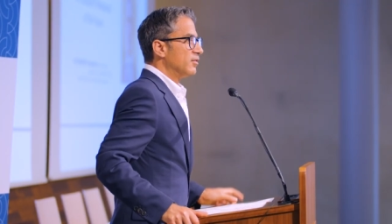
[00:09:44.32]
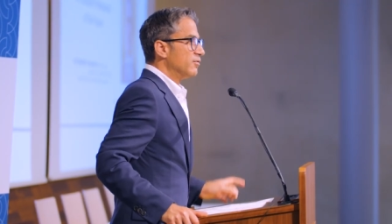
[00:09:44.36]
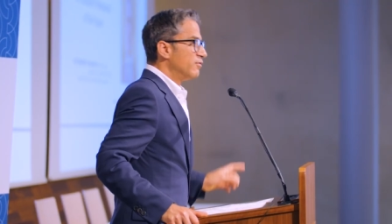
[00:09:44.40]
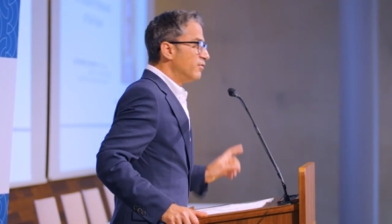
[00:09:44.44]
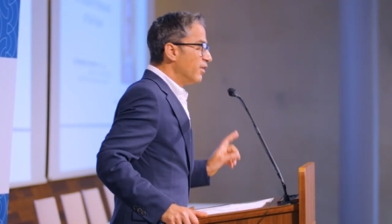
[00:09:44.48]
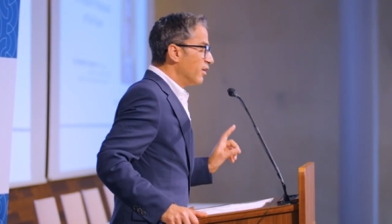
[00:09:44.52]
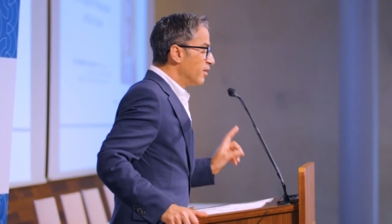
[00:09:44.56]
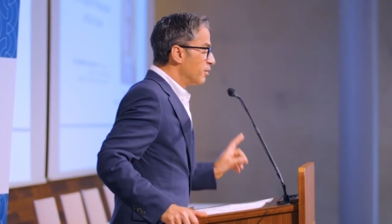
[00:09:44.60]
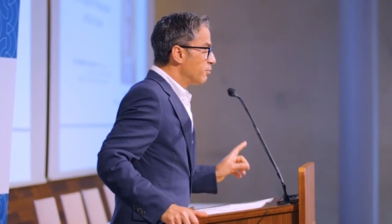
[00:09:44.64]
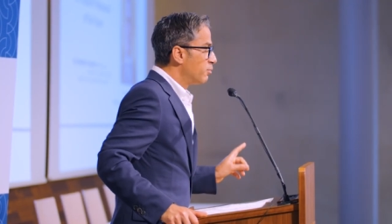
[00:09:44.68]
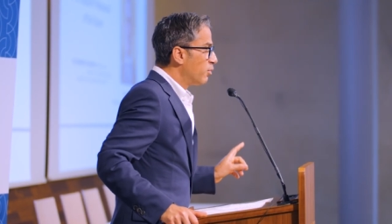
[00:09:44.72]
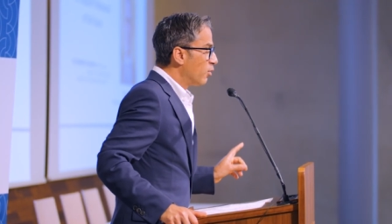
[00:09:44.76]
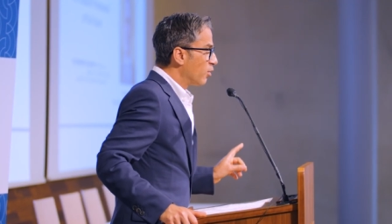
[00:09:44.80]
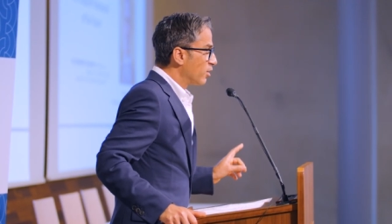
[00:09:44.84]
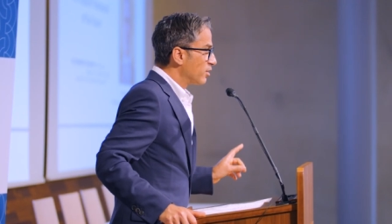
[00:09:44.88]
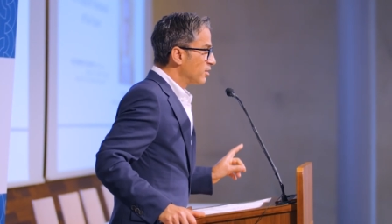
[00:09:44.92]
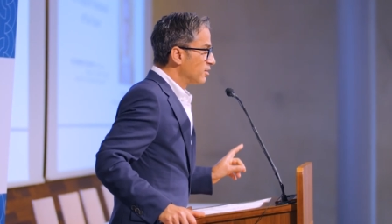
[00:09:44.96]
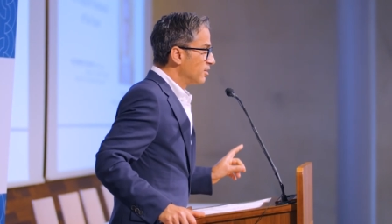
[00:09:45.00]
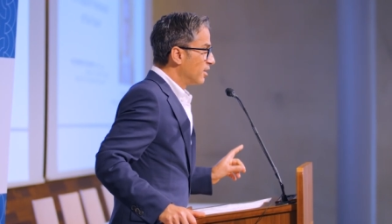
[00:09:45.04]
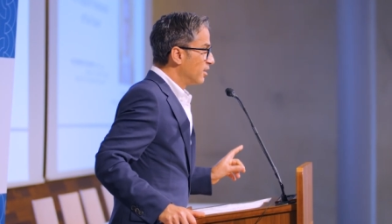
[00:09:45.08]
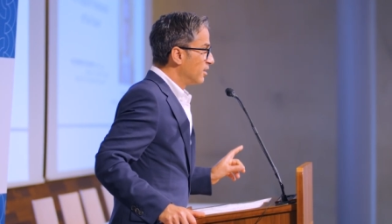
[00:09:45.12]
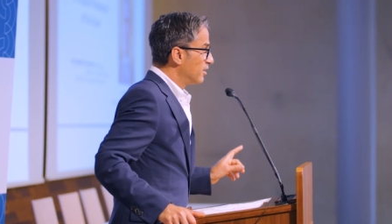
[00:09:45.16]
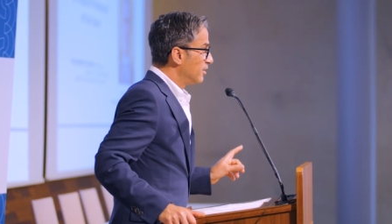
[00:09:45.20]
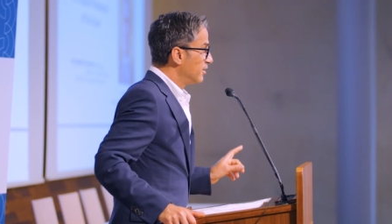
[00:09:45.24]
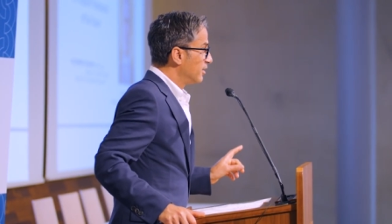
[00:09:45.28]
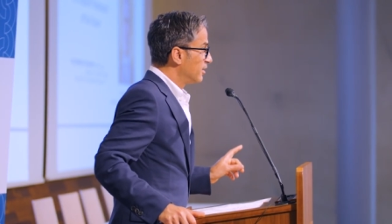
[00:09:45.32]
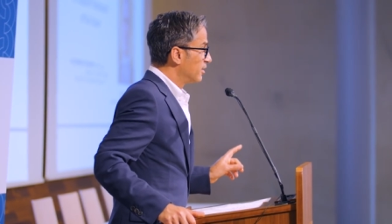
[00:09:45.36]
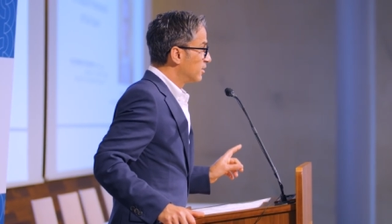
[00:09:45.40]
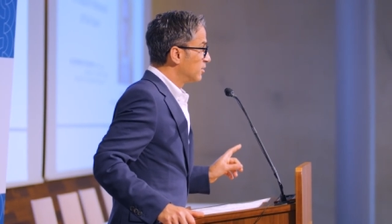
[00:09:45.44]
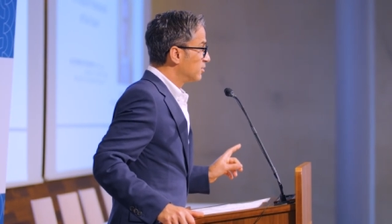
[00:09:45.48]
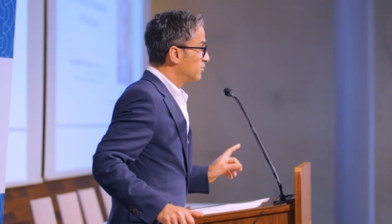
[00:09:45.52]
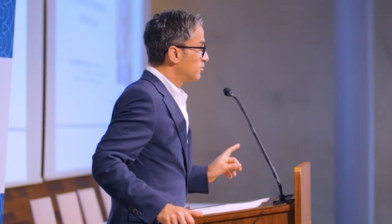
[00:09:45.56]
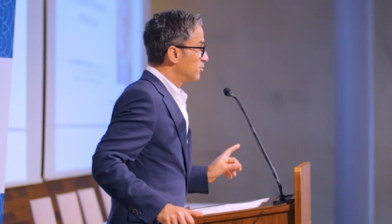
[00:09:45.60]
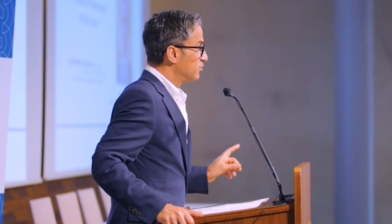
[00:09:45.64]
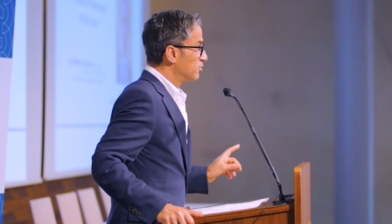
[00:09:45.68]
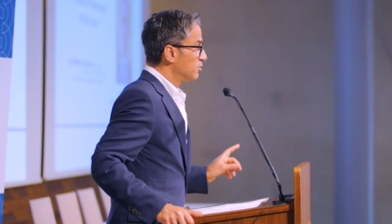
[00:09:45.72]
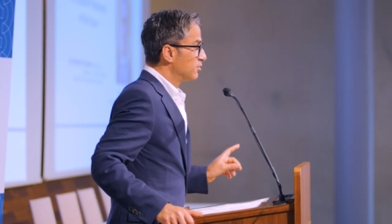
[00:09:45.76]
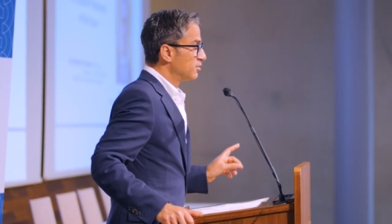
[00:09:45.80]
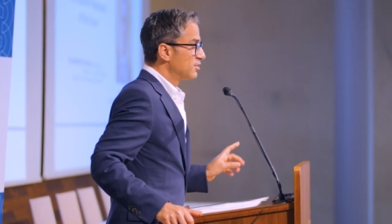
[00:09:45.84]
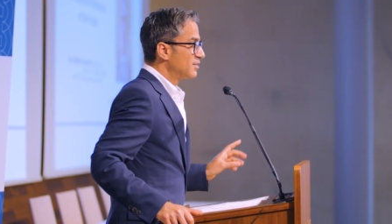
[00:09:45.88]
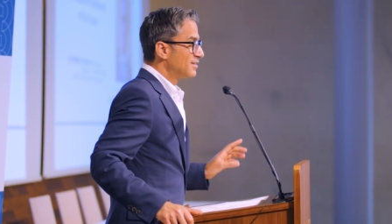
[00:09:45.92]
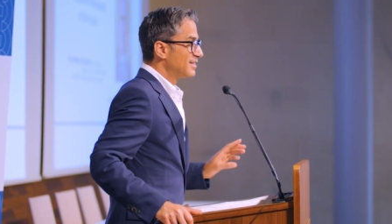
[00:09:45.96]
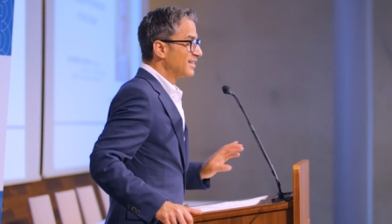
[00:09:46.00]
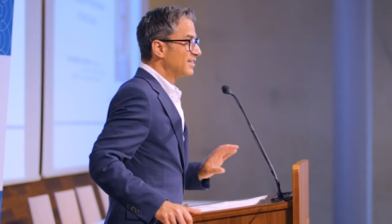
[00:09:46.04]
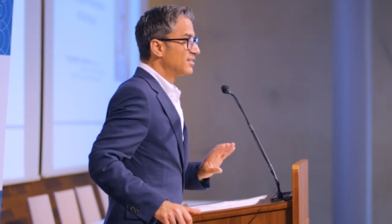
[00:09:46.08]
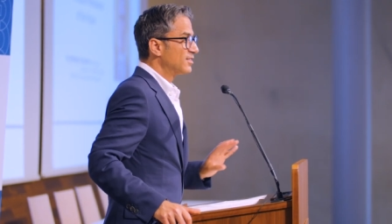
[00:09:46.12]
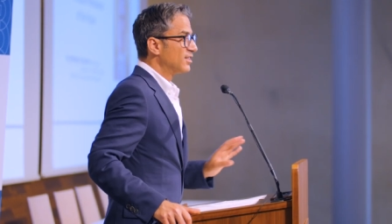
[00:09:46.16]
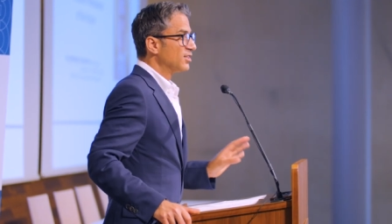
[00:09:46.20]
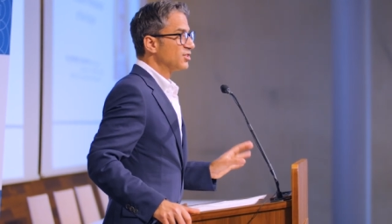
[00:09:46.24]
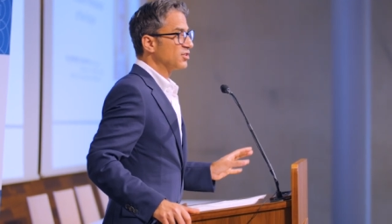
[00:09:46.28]
Very important analytical tools,
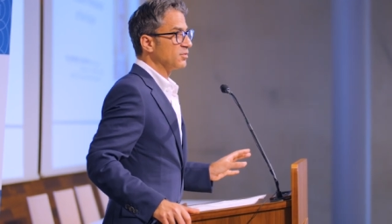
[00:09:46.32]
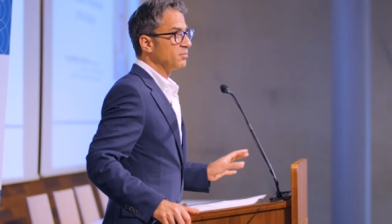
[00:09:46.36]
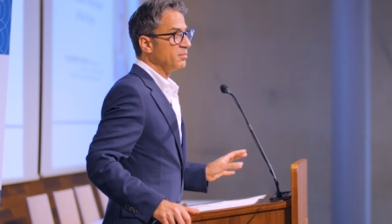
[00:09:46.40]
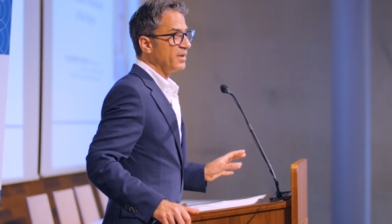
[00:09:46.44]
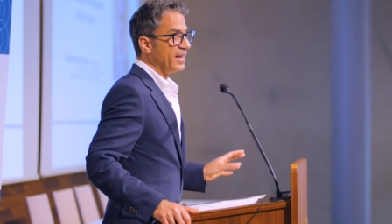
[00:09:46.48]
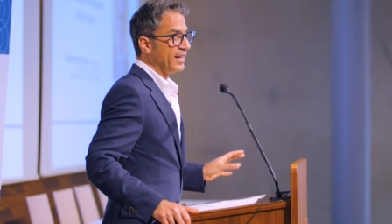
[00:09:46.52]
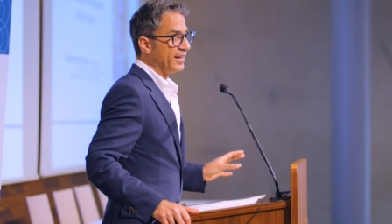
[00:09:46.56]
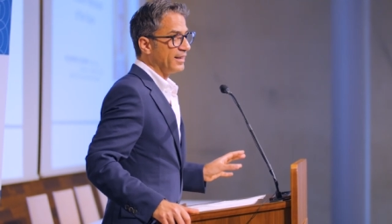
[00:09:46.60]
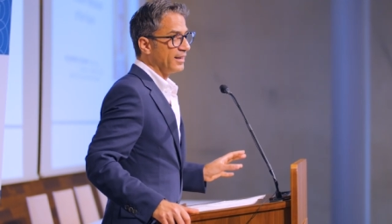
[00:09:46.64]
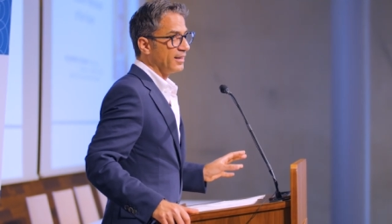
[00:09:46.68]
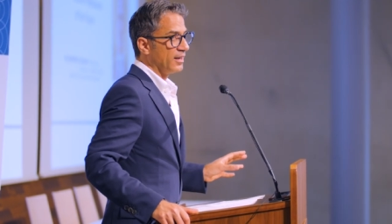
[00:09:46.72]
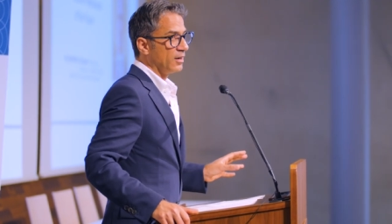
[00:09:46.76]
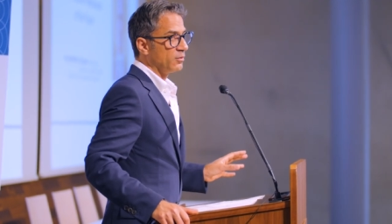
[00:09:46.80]
decision making.